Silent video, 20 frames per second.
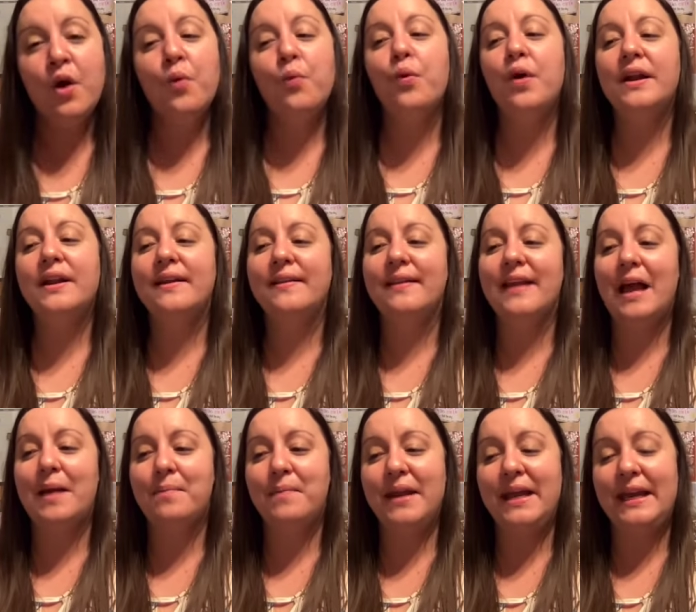What does
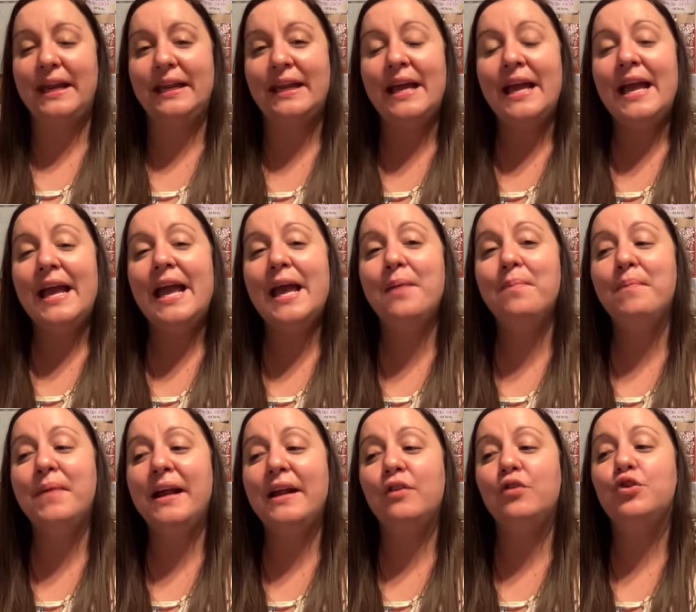that mean? It
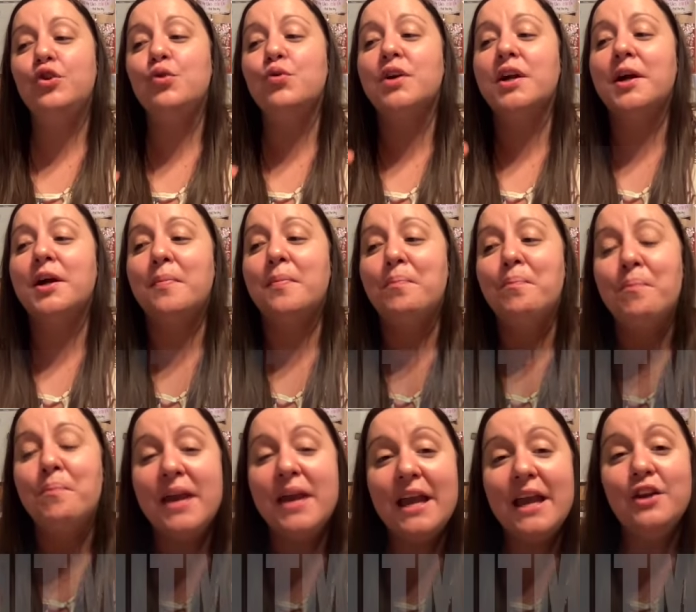means you
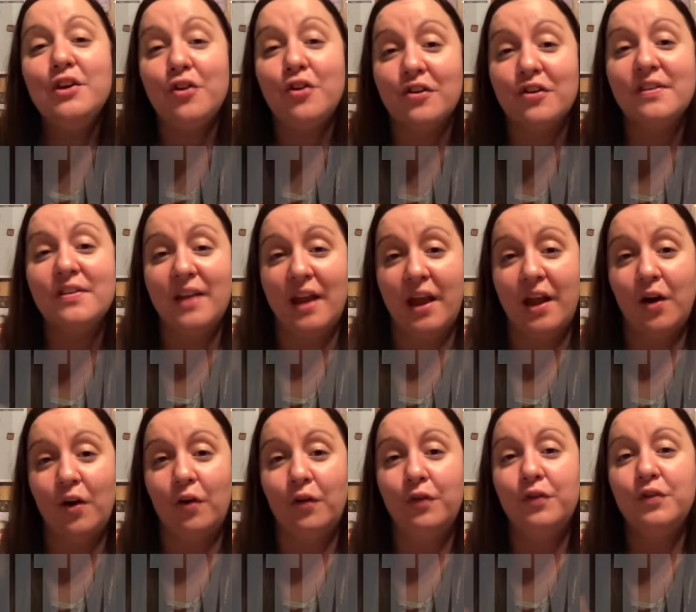commit
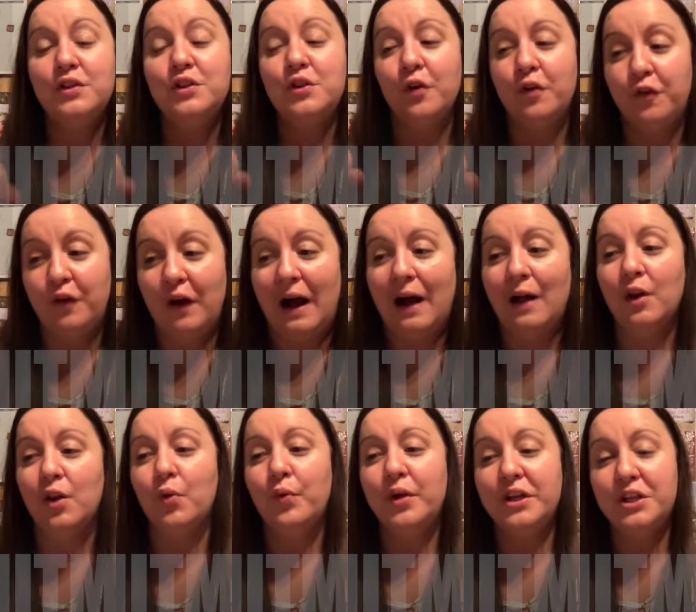yourself to
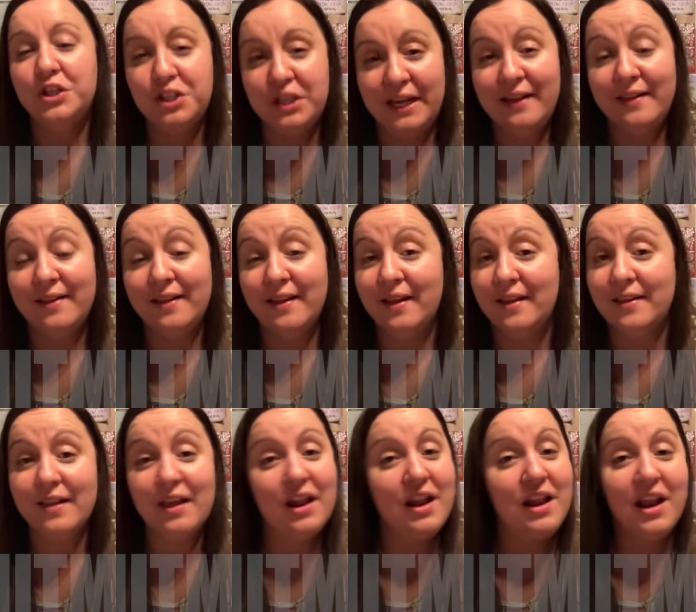following Jesus.
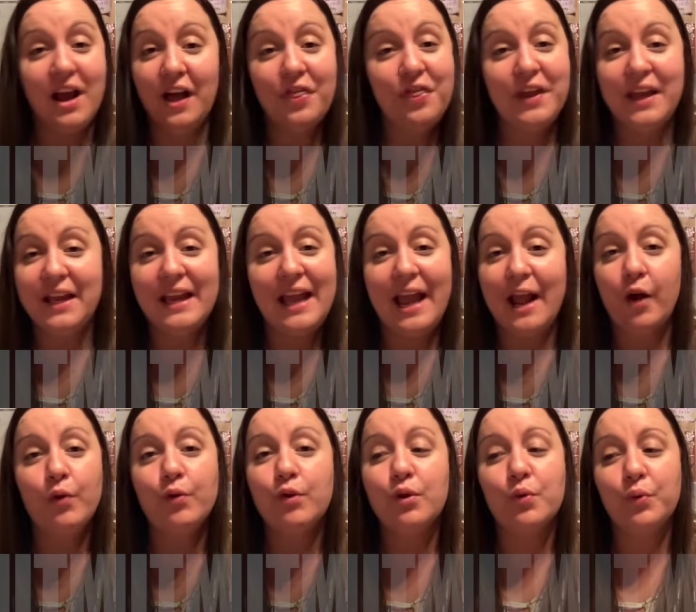Nothing
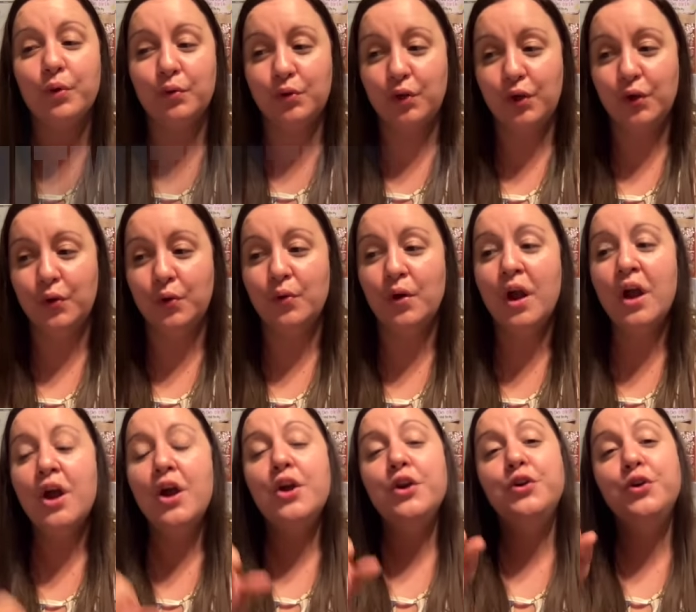else will do.
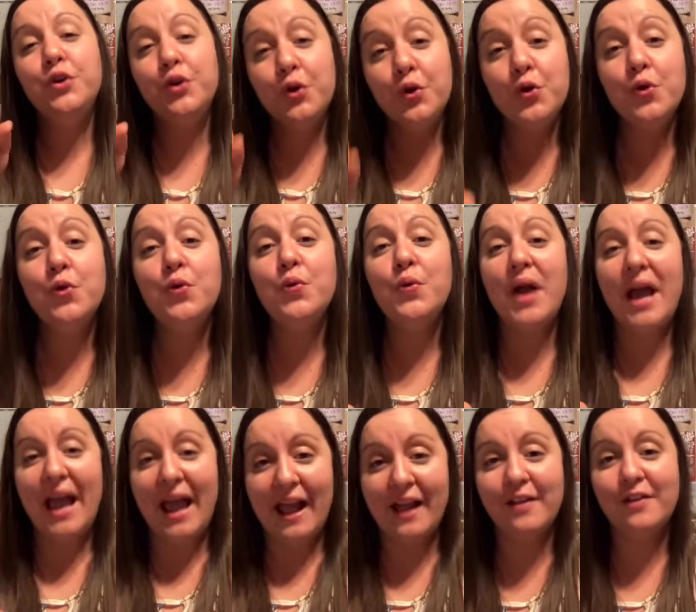You
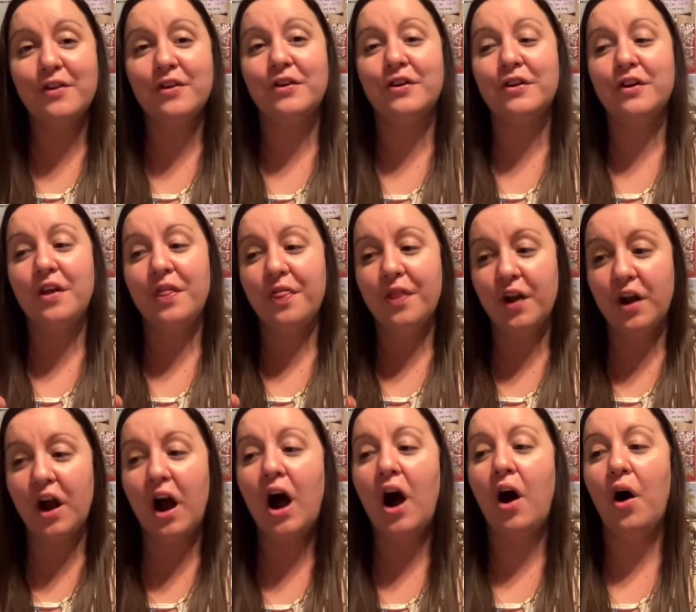answer the
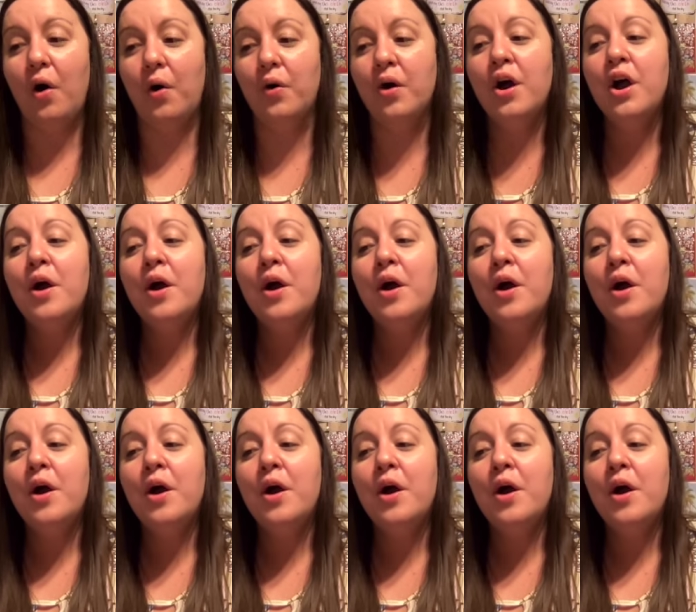call.